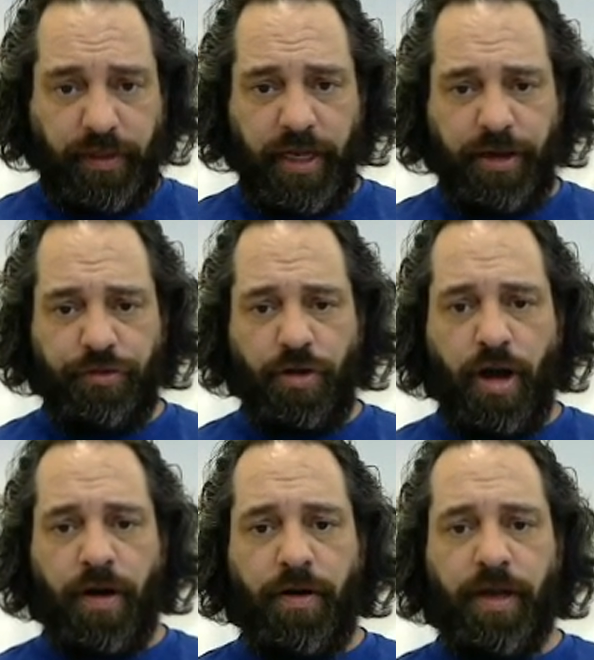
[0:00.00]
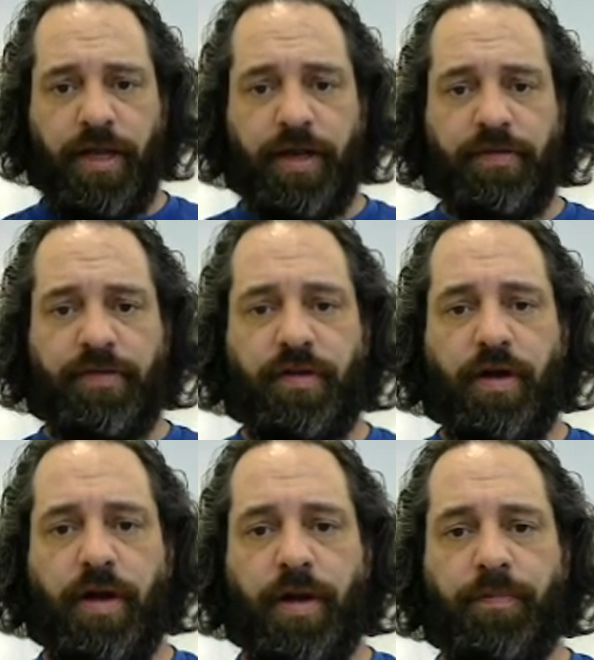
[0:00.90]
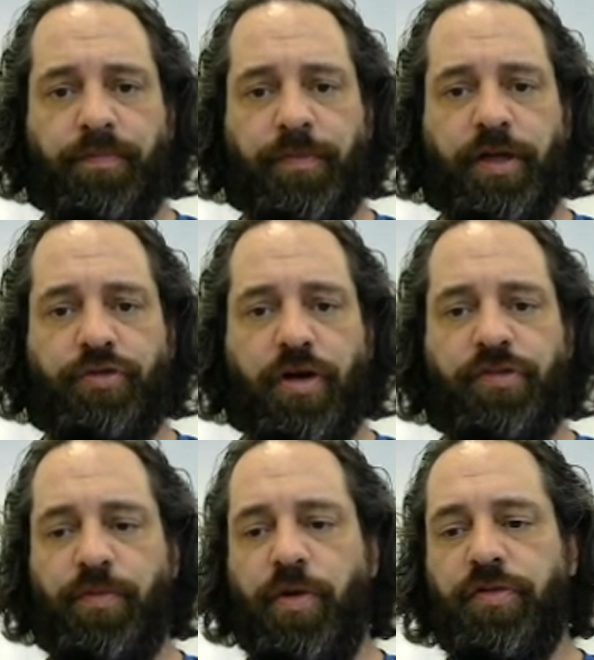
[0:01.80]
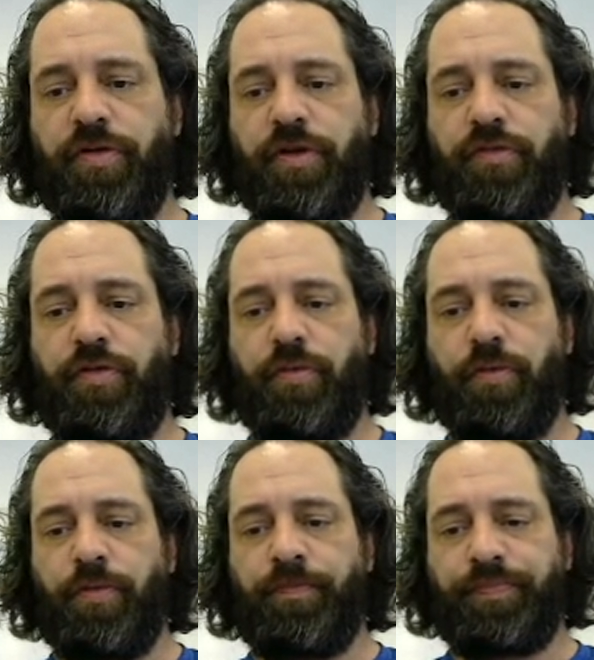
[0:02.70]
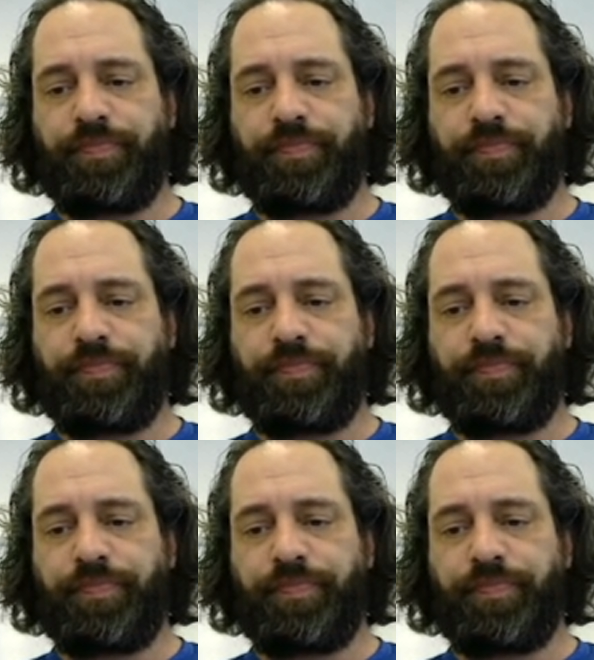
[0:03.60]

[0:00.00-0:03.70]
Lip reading: and draw it and draw some walls on this new room.